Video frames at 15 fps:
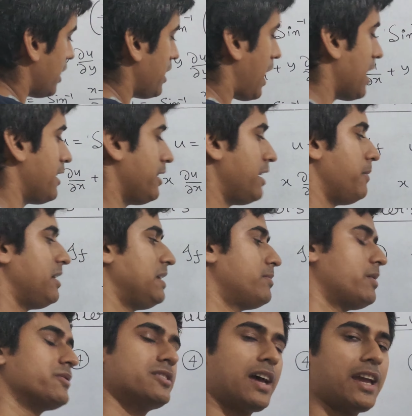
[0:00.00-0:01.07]
the derivative
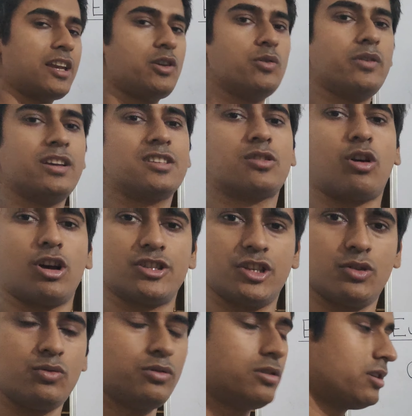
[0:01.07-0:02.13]
of sin u is cos
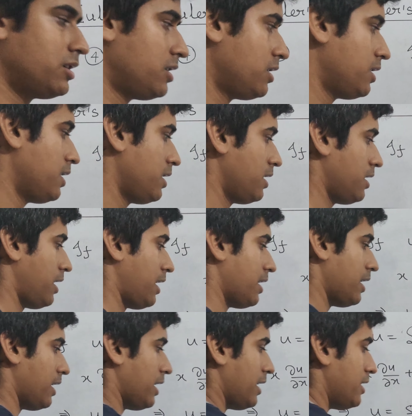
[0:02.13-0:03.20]
u
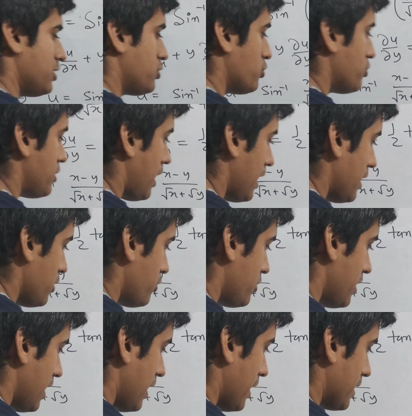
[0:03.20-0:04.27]
into del
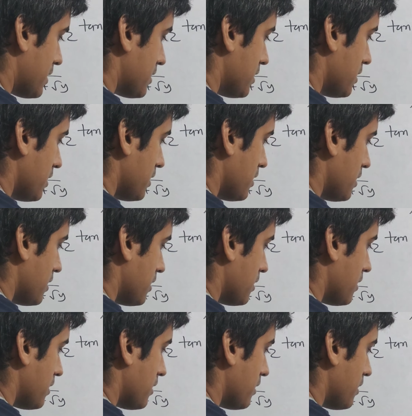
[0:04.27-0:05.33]
u del x.
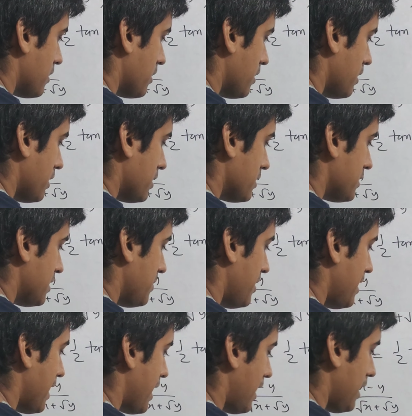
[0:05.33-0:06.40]

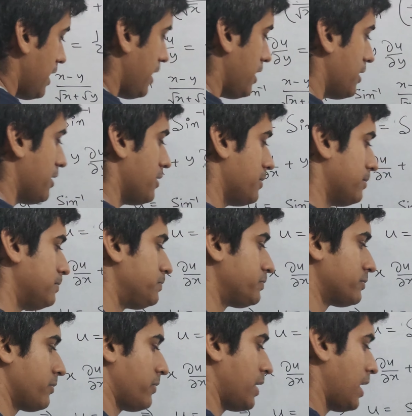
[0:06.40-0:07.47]
Similarly,
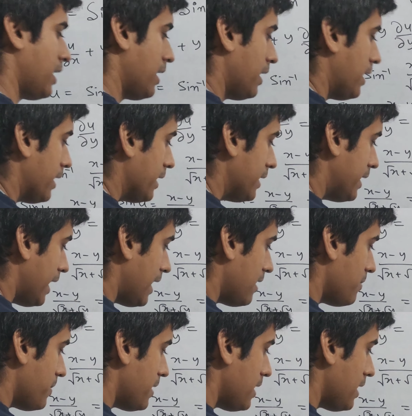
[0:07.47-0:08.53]

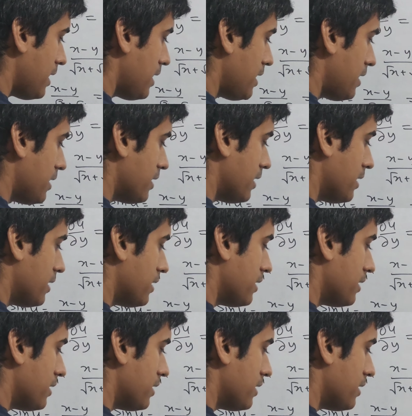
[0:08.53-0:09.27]
del v